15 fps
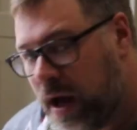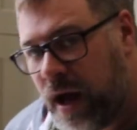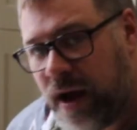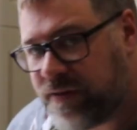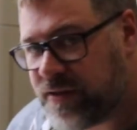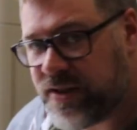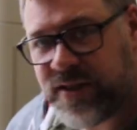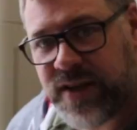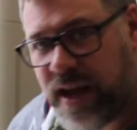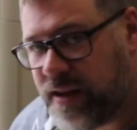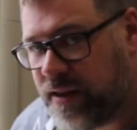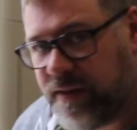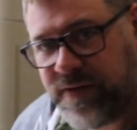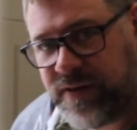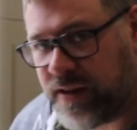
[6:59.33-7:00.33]
I have to say,
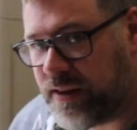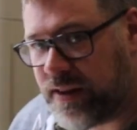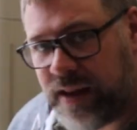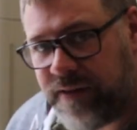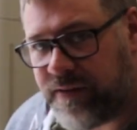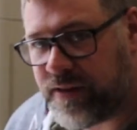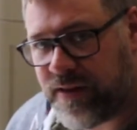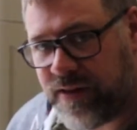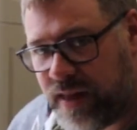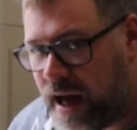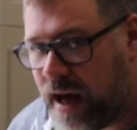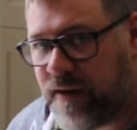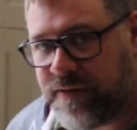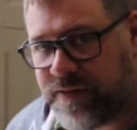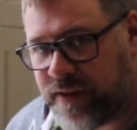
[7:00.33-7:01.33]
they've delivered
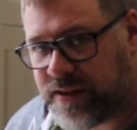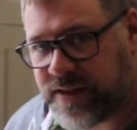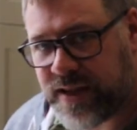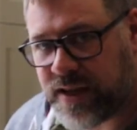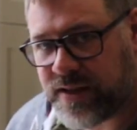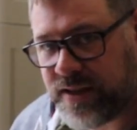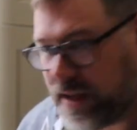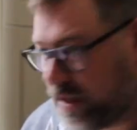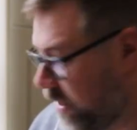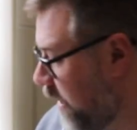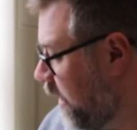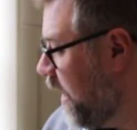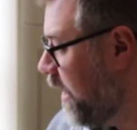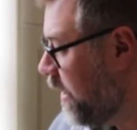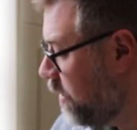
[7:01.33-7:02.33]
that
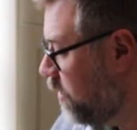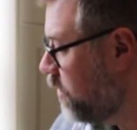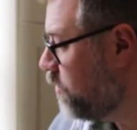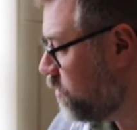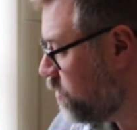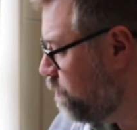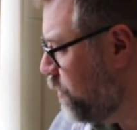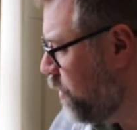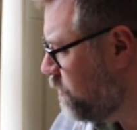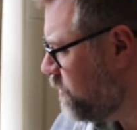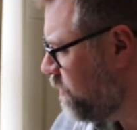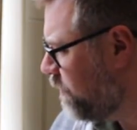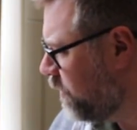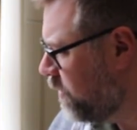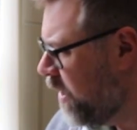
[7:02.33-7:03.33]
fantastically. It looks
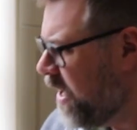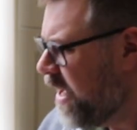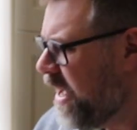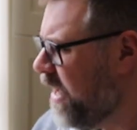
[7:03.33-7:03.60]
beautiful.